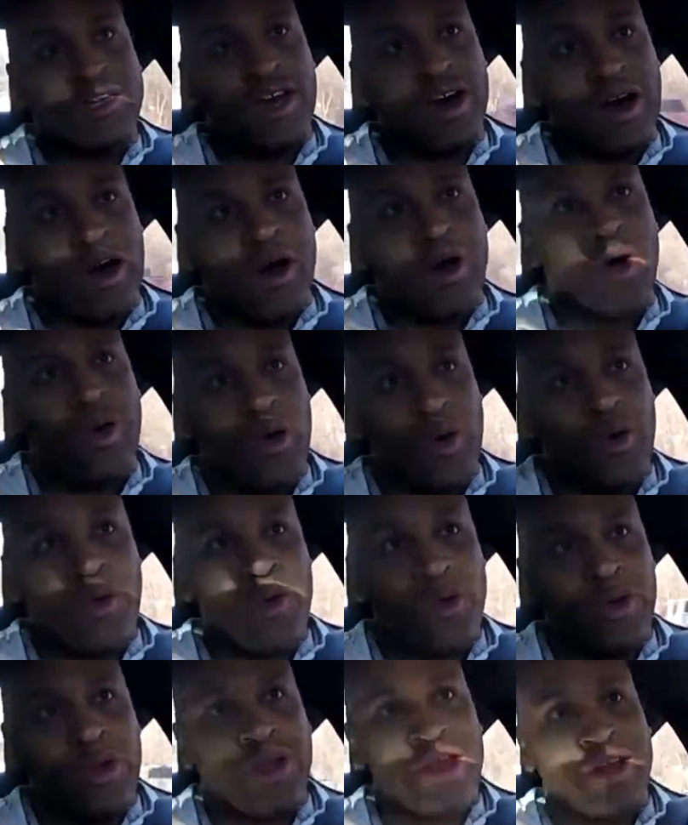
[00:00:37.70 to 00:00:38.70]
so,
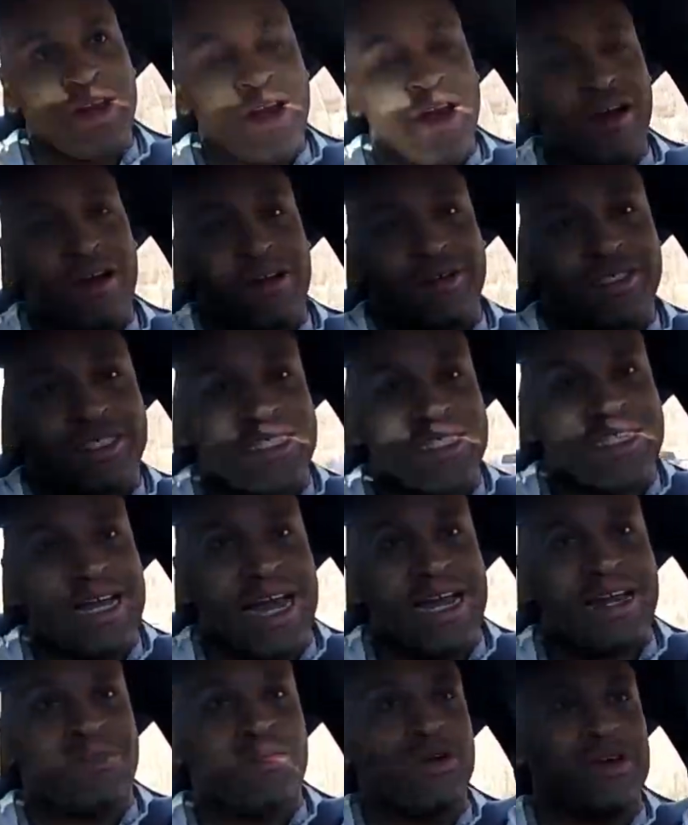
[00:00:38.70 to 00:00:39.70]
you know, it was just
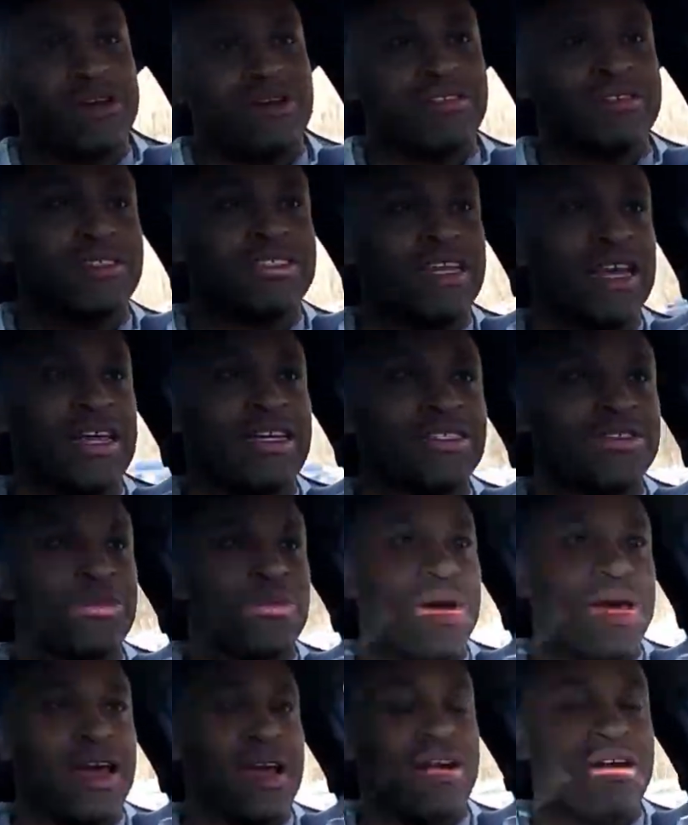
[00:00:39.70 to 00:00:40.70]
kind of one of those things
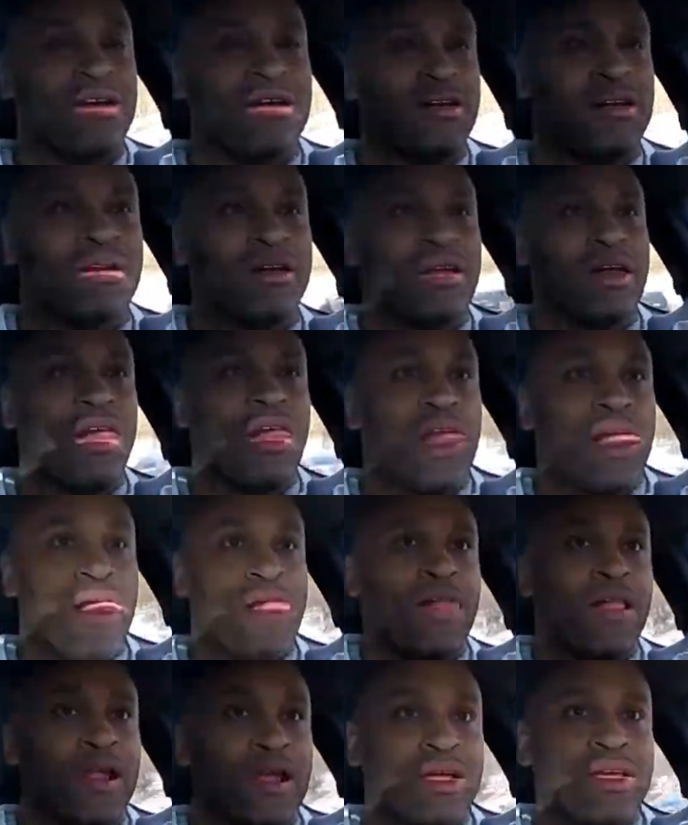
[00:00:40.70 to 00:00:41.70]
where,
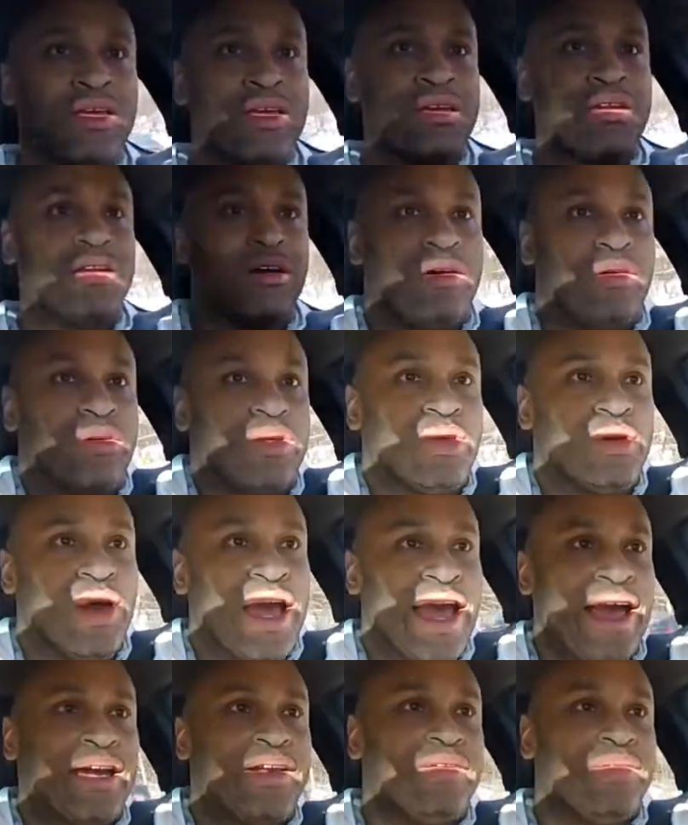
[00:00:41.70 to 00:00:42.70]
you know, you
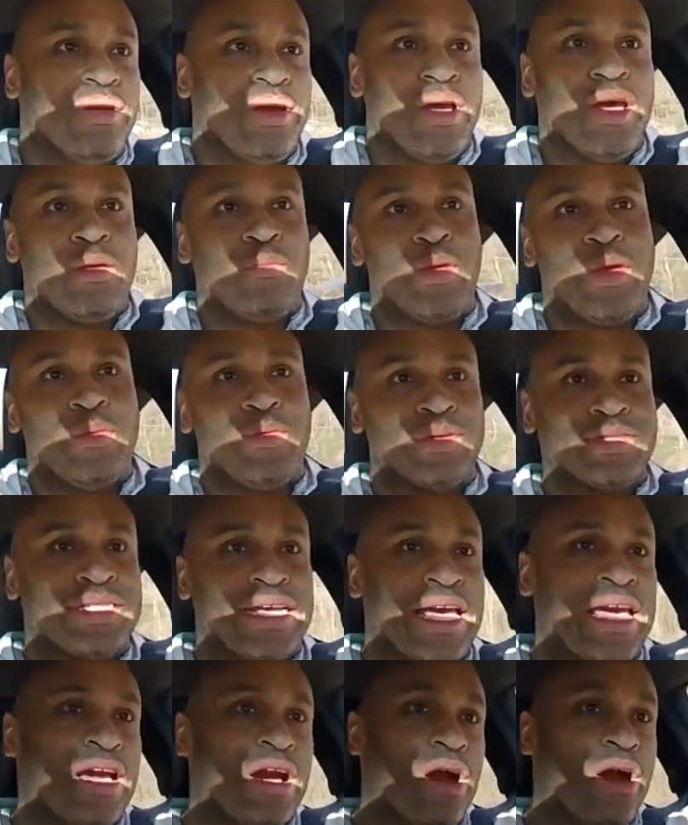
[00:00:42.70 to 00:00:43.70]
had people
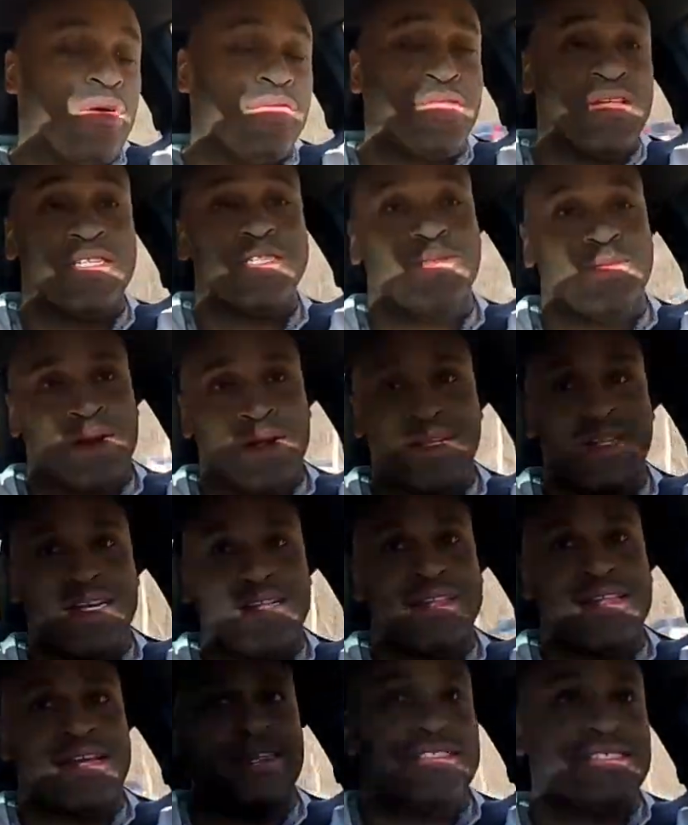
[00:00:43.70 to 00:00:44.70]
saying, oh, this one
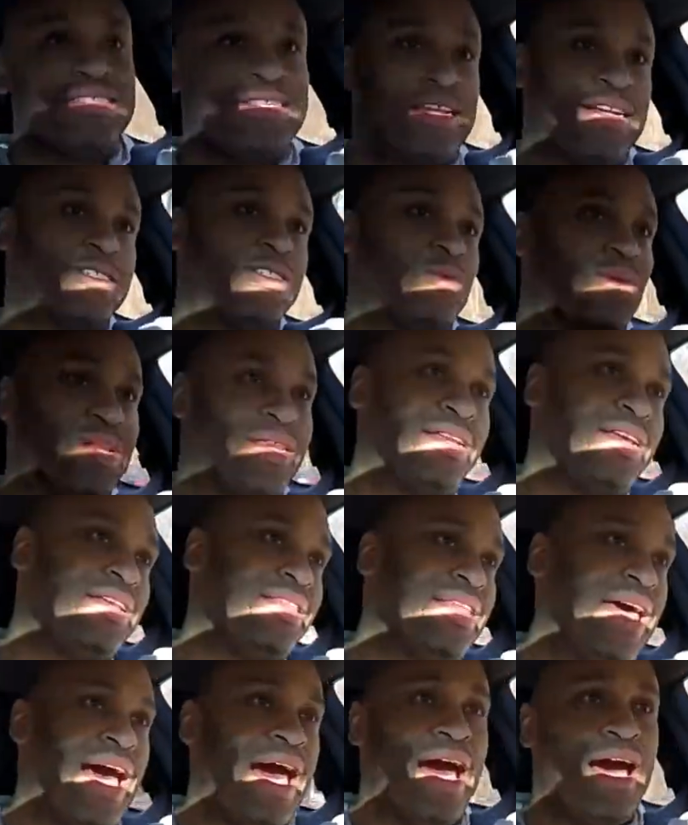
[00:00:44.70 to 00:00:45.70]
did this, this one
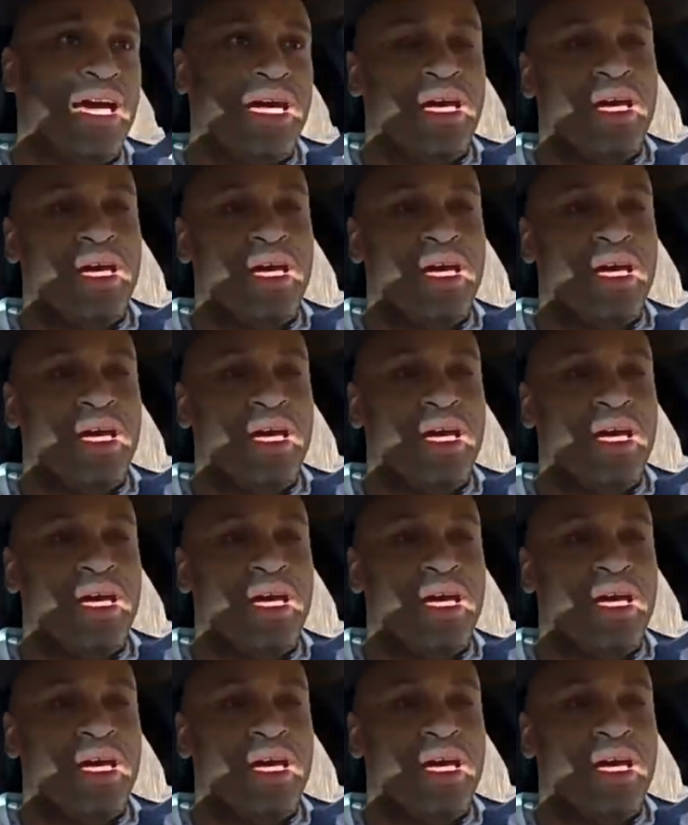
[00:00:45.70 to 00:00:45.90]
did that.